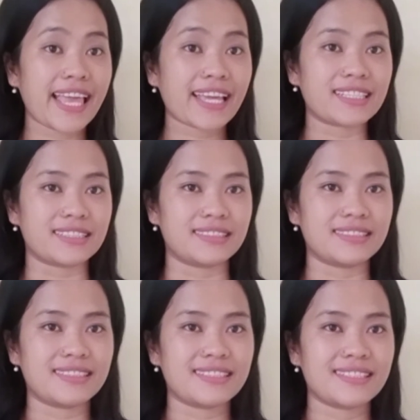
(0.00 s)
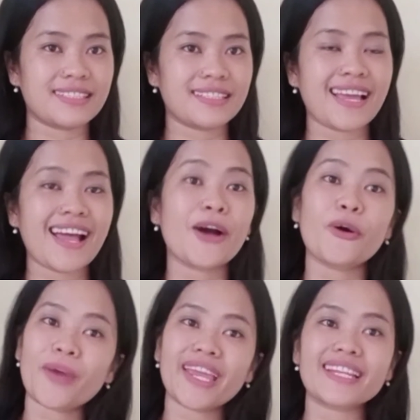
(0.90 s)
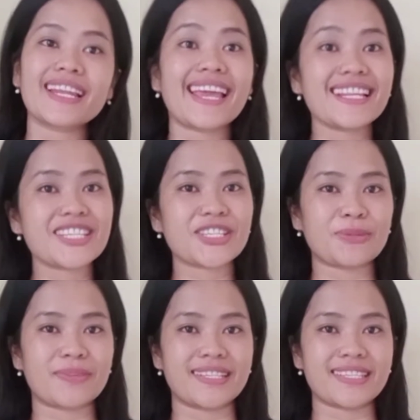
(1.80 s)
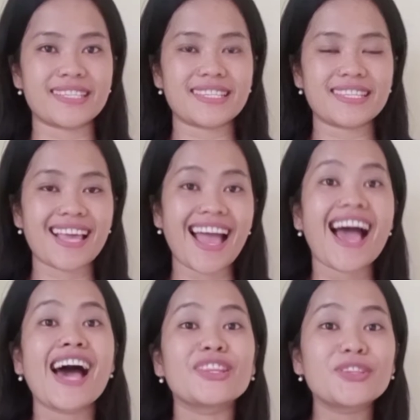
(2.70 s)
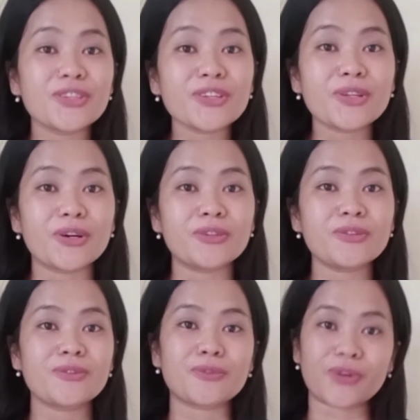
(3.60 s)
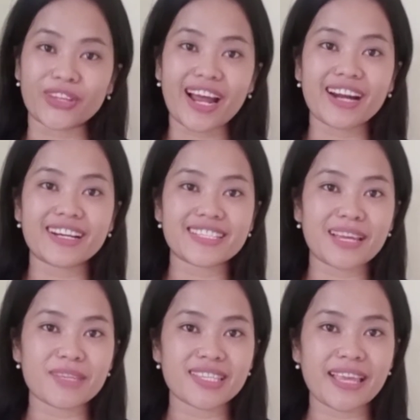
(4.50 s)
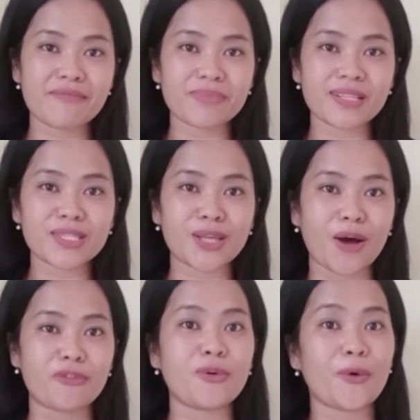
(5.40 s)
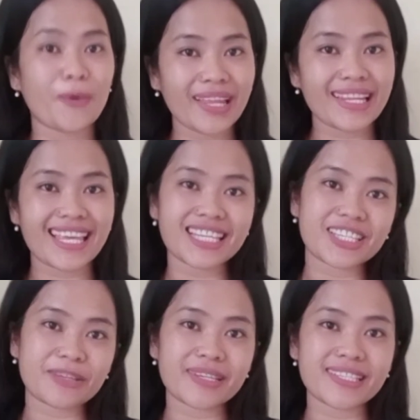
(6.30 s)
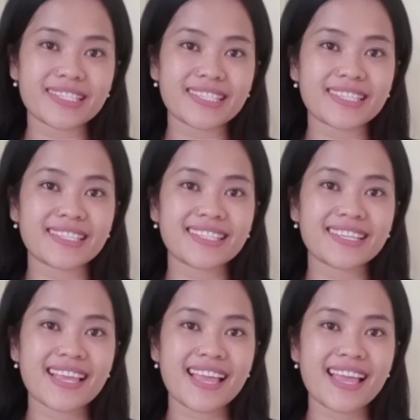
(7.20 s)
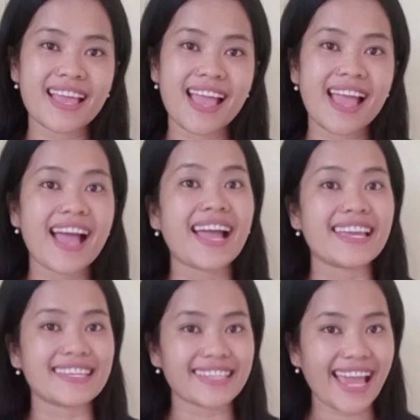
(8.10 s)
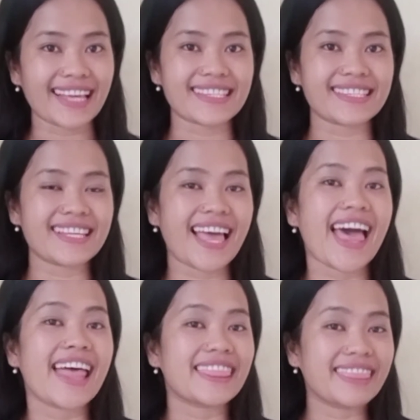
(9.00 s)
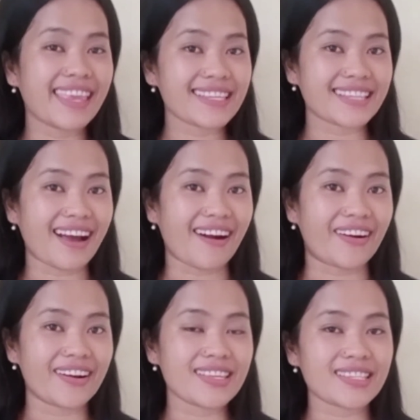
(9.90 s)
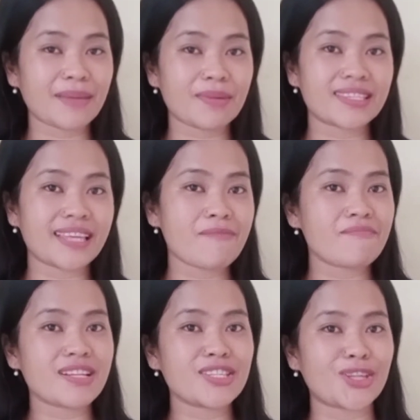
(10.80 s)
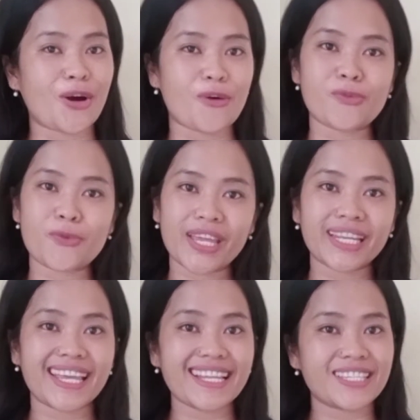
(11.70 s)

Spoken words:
Second, wind instruments. Do you know what are some examples of wind instruments? Yes, these are some examples of wind